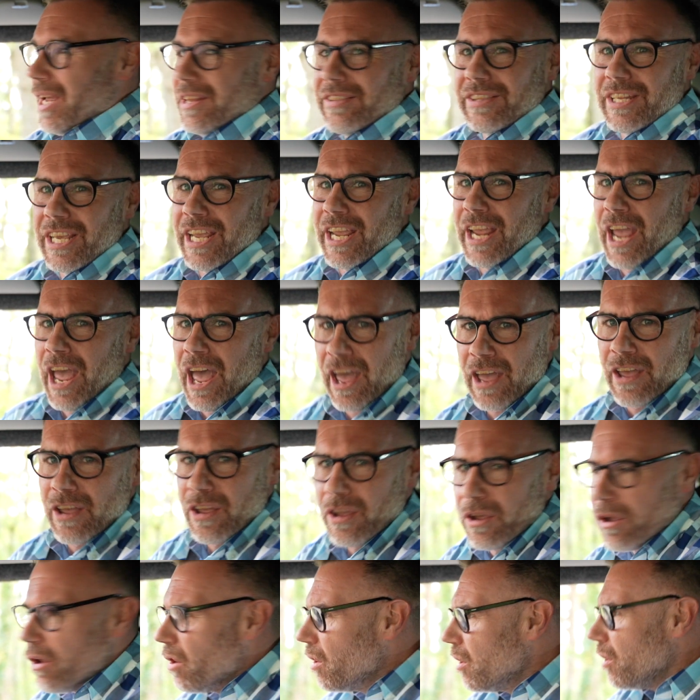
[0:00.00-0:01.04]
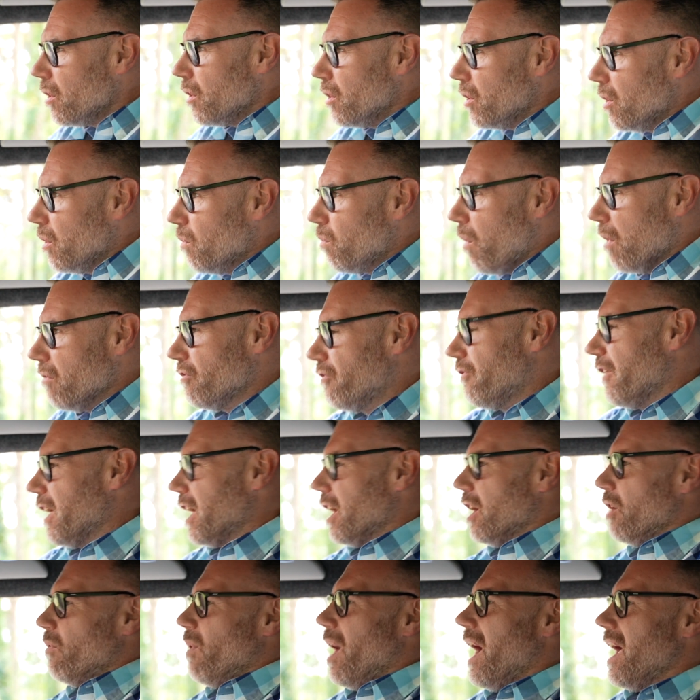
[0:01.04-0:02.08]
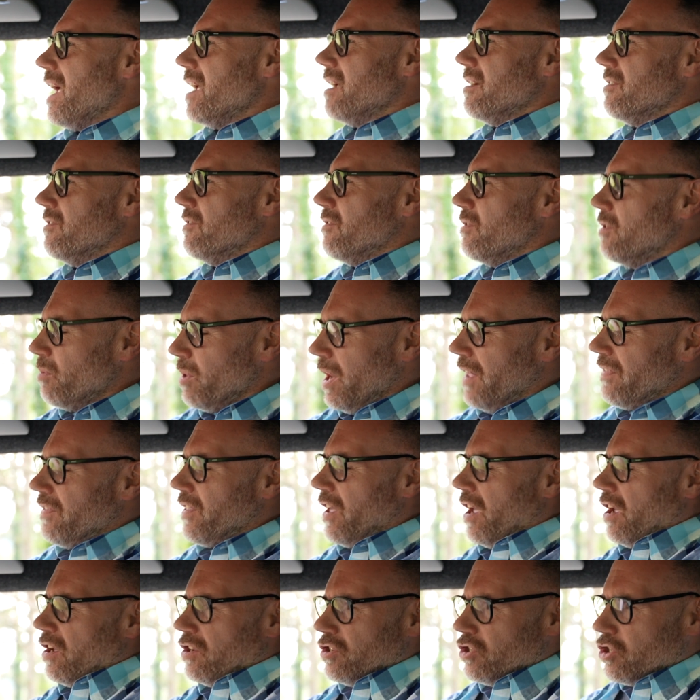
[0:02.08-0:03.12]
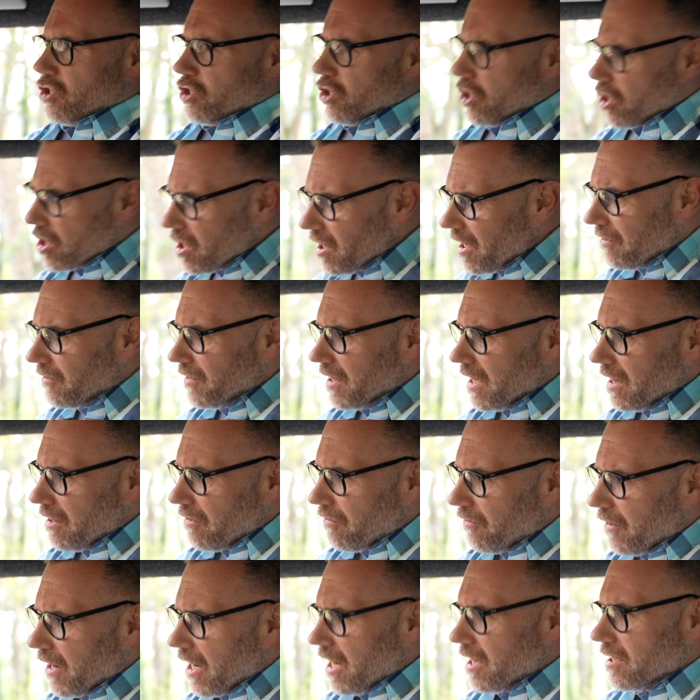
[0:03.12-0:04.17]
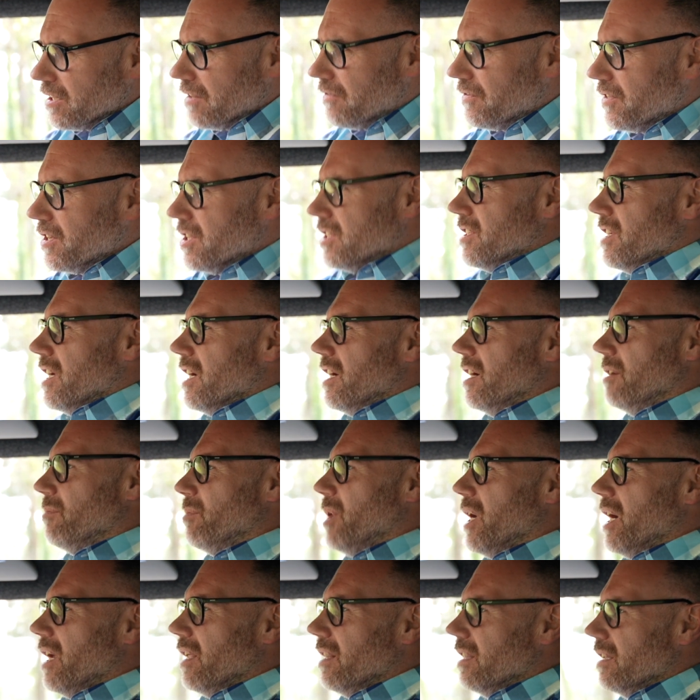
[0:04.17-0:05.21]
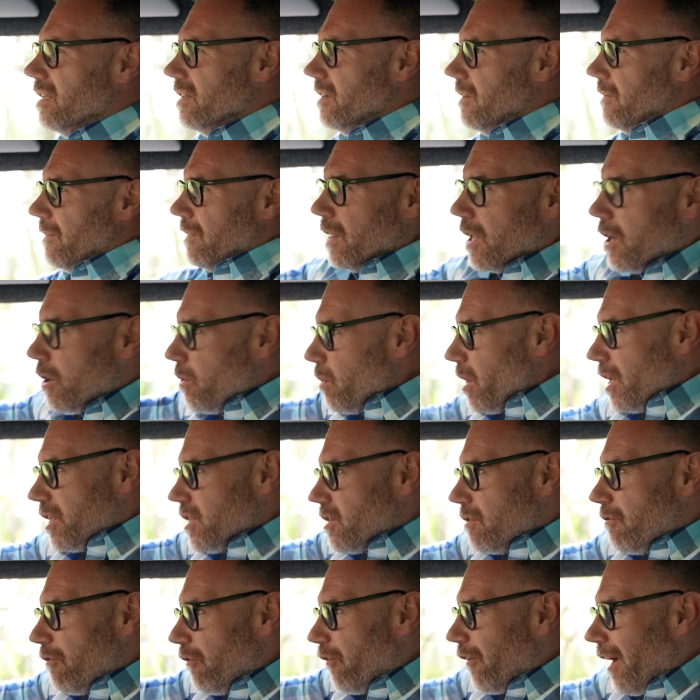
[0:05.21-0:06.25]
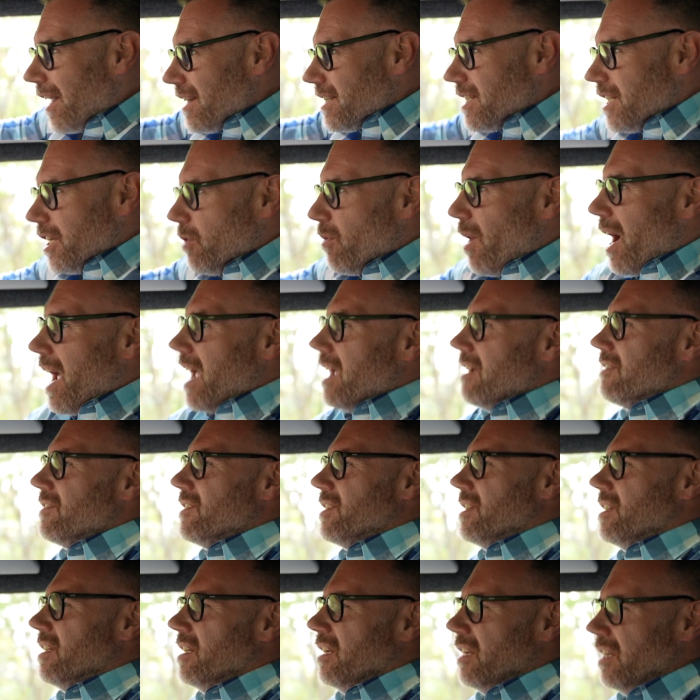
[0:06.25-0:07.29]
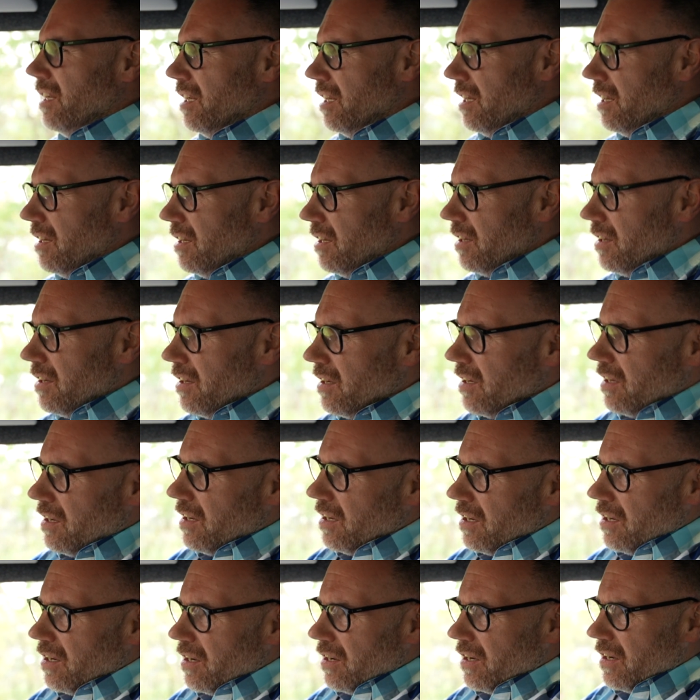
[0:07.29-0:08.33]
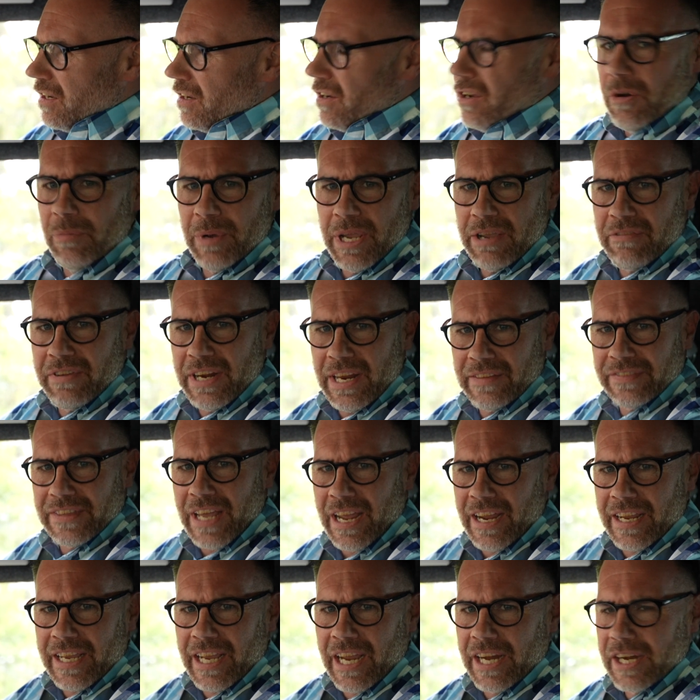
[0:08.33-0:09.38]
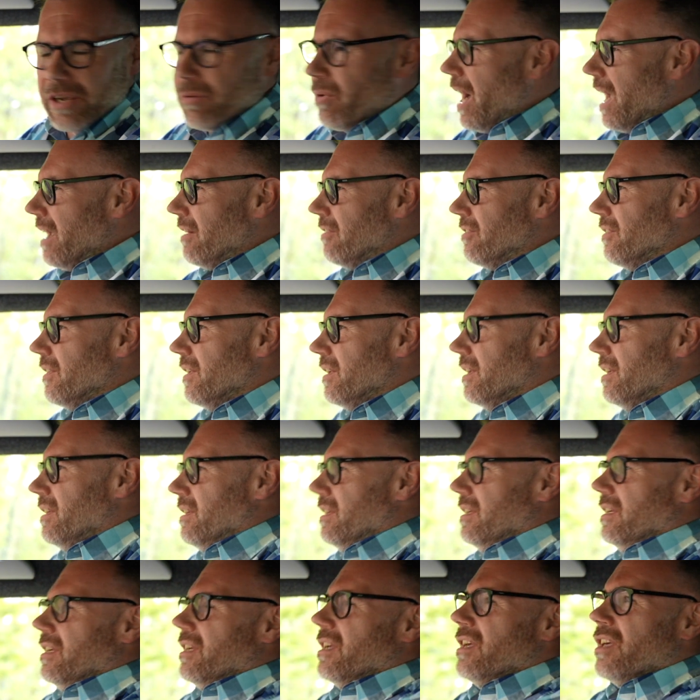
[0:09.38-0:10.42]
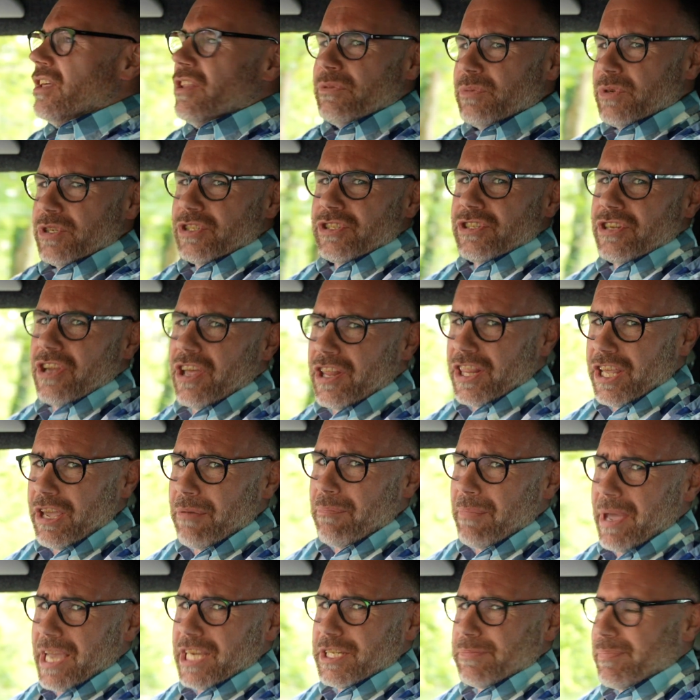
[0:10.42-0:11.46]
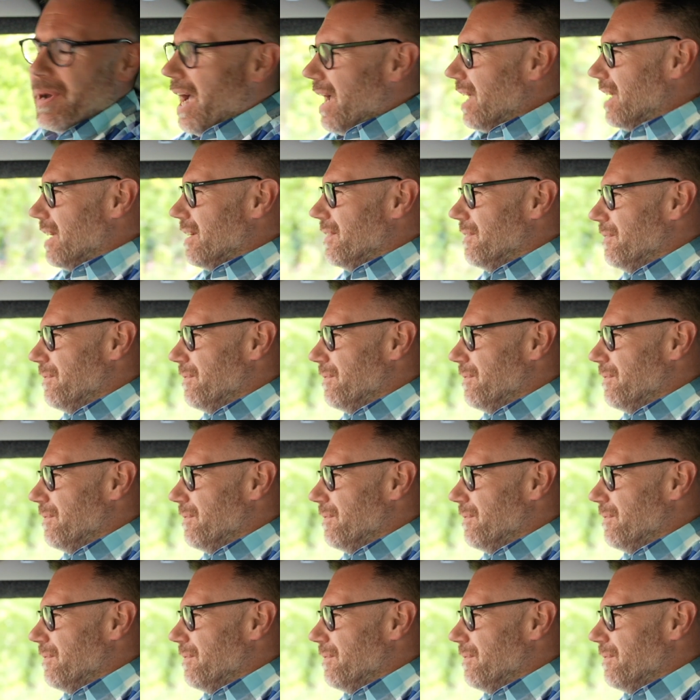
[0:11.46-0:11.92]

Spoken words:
had the one finger wave, we had the just lifted the fingers off the steering wheel, we had some frantic waves, and we even had that kind of wave. It was certainly a mixed bag.